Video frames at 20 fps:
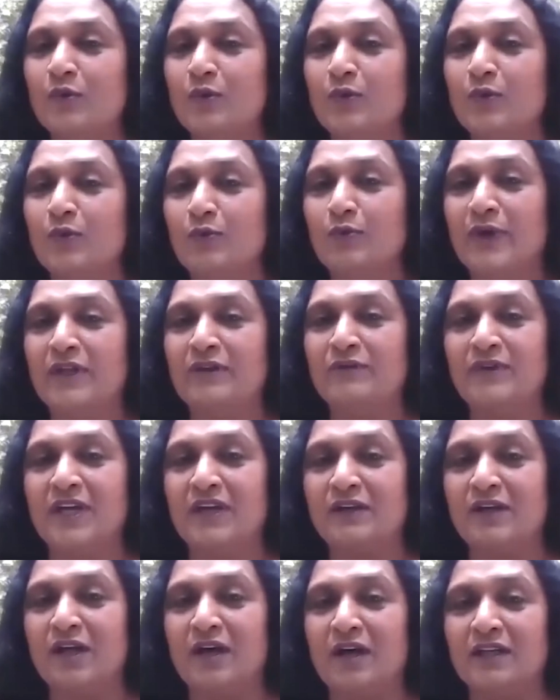when we are
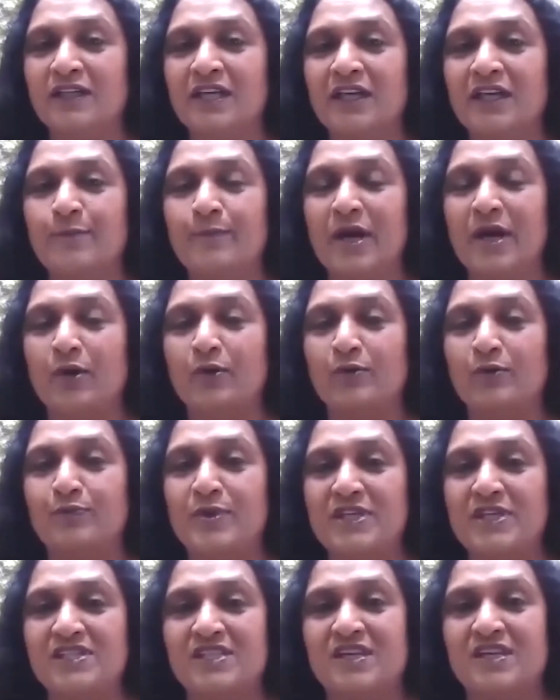talking about
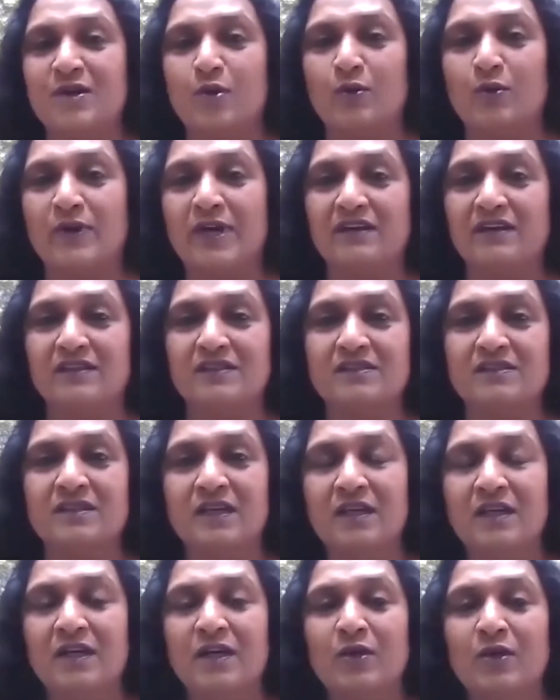pcos
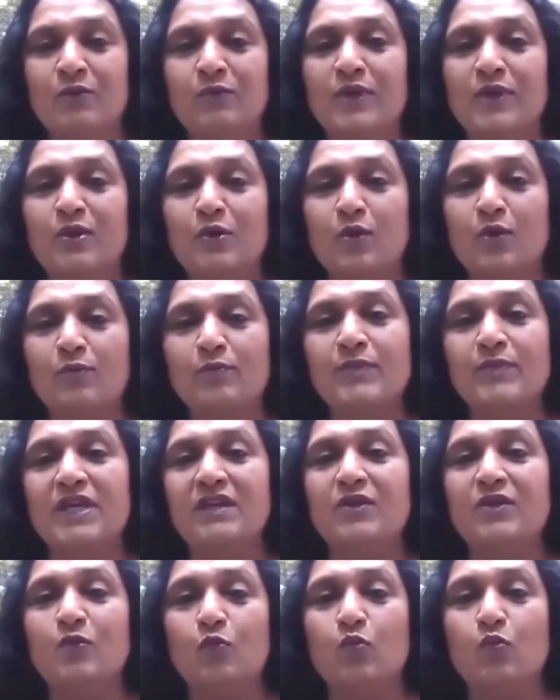we don't
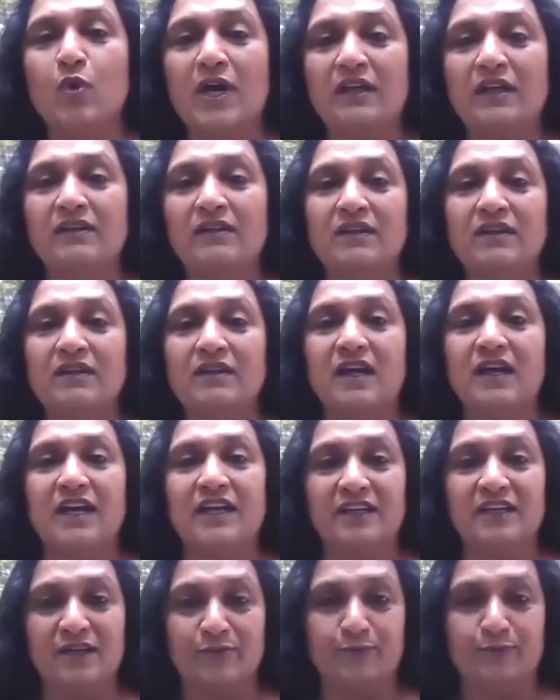mean one
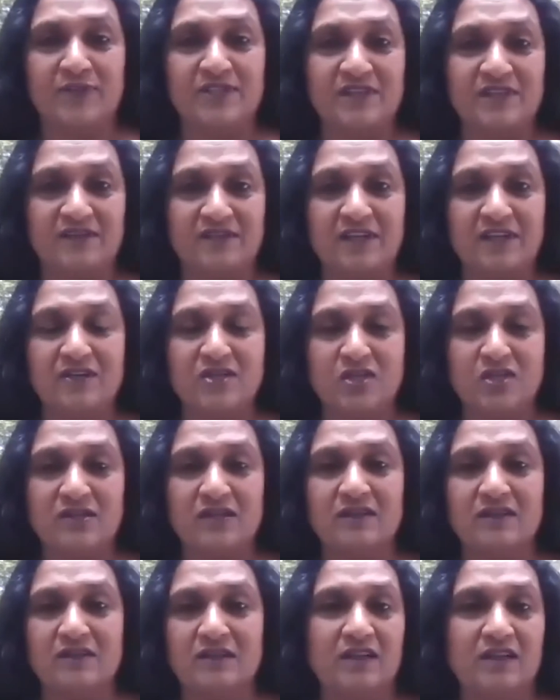kind of
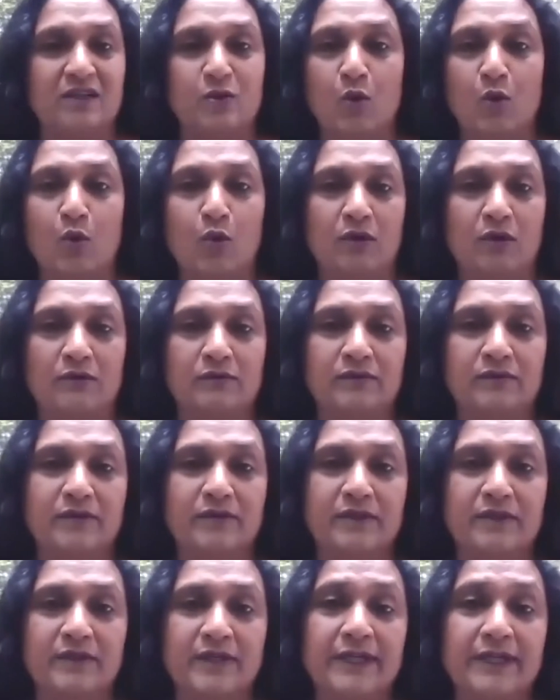presentation in all
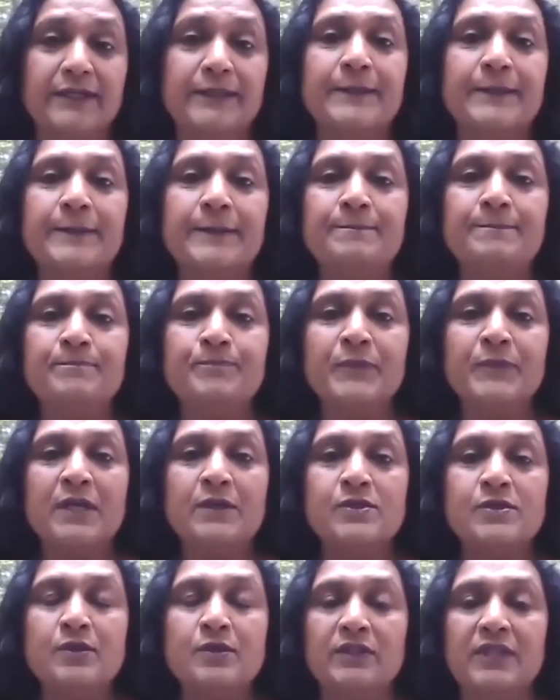right? mm-hmm.
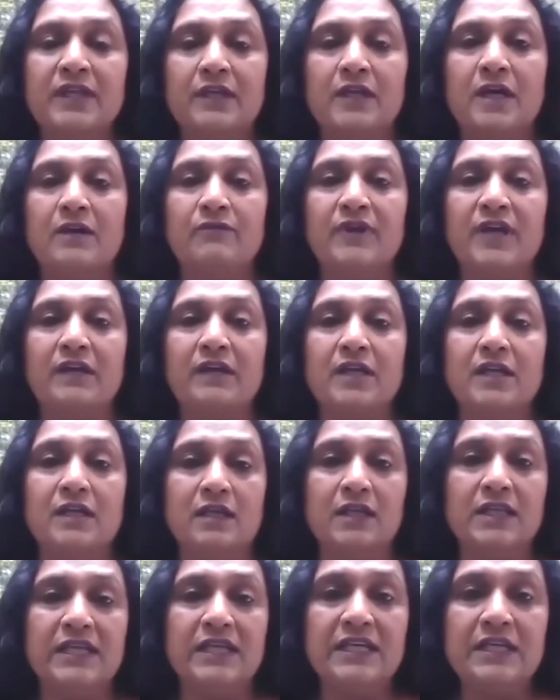so there are very
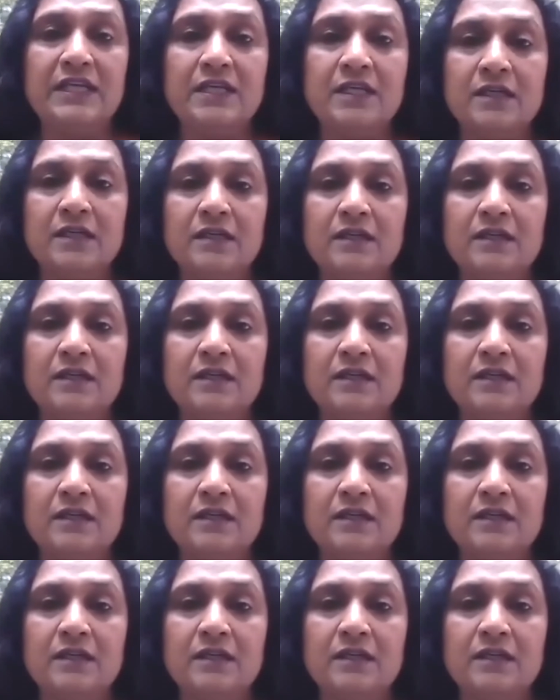lean